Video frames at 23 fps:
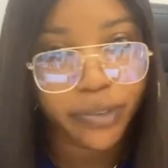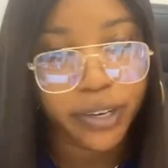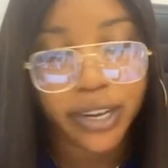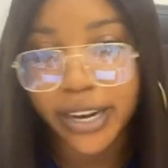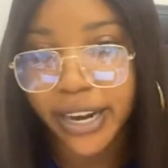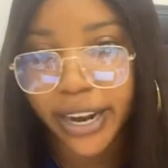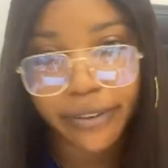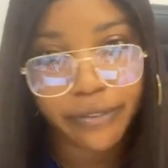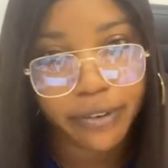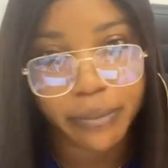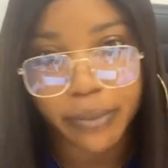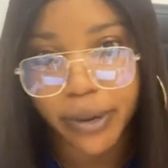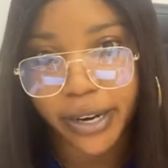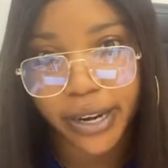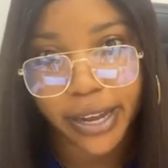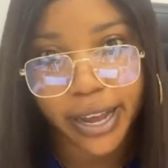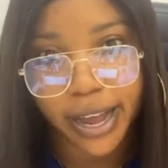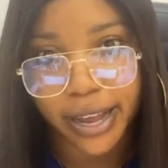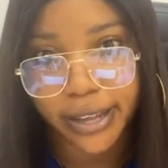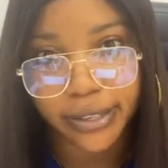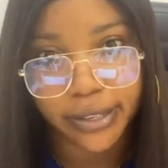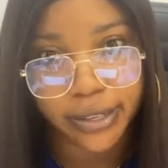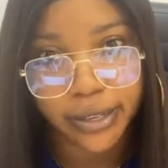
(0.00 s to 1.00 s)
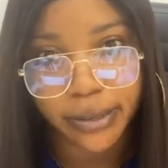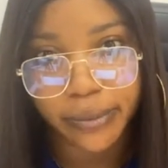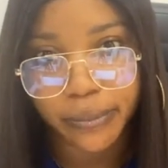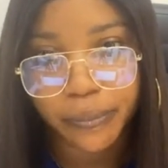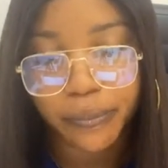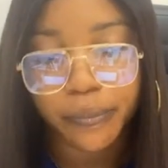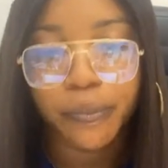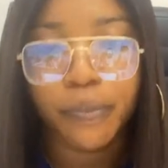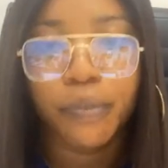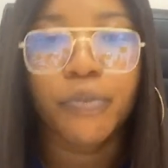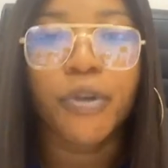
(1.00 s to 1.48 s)
Not everybody has it,
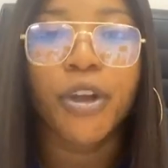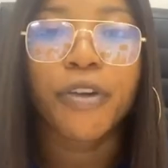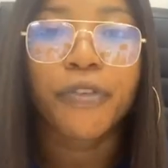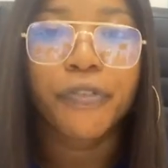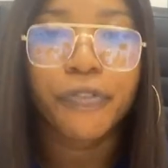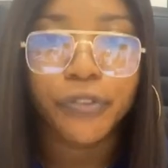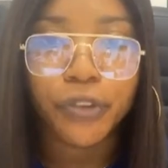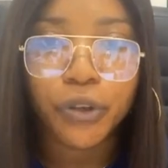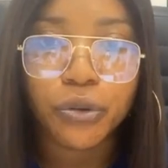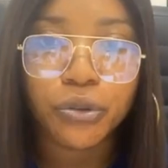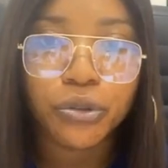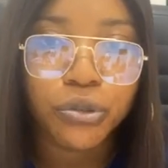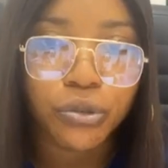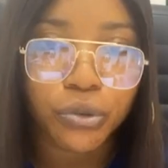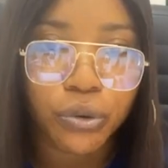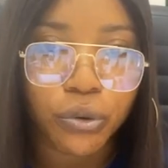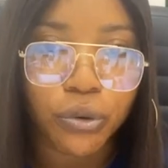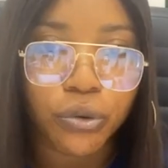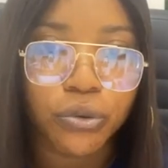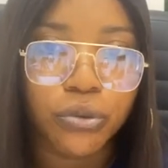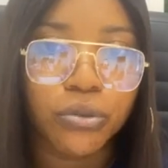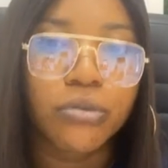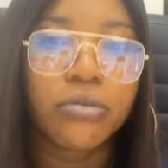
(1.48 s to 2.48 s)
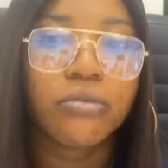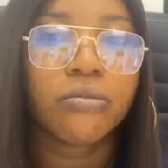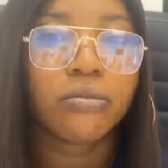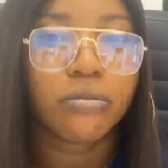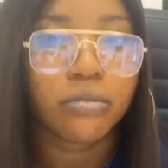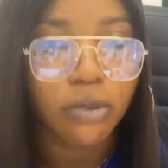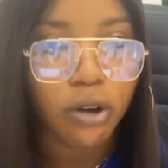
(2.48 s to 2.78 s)
but a few schools